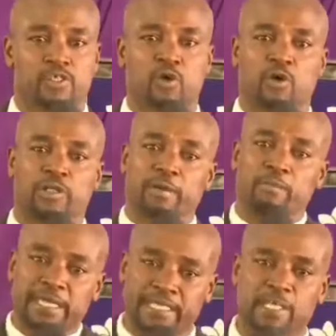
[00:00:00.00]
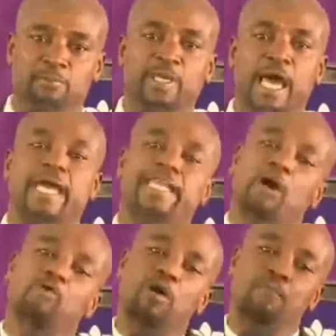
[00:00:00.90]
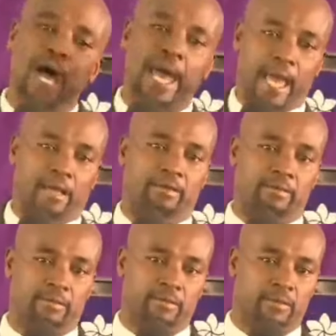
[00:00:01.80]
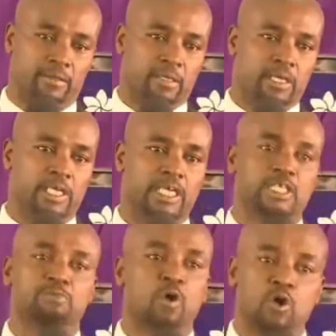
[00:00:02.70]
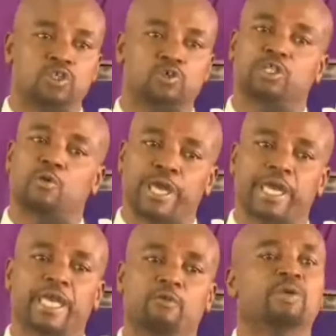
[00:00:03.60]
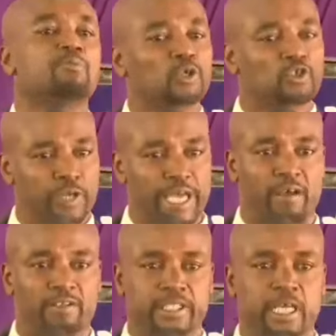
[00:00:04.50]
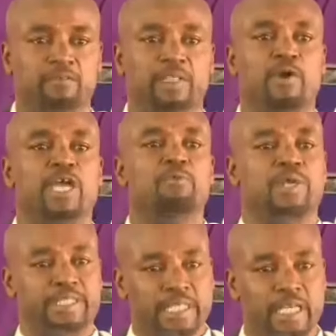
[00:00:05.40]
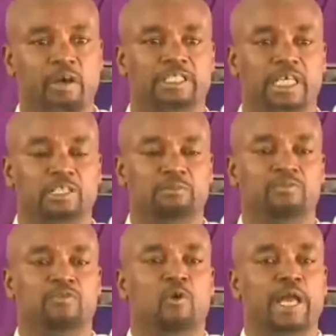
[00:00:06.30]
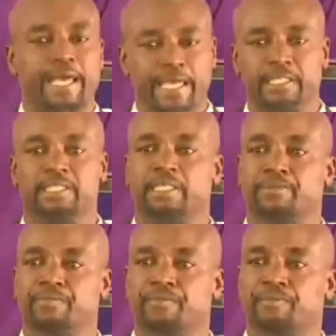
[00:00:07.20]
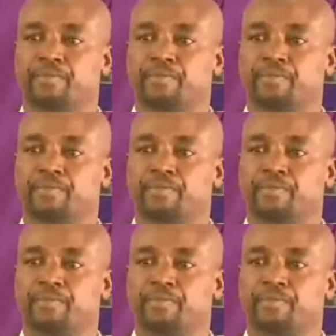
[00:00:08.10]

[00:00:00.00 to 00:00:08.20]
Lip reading: So the message here in Akua Mbaya is because the way we portray ourselves, the way we present ourselves before wananchi,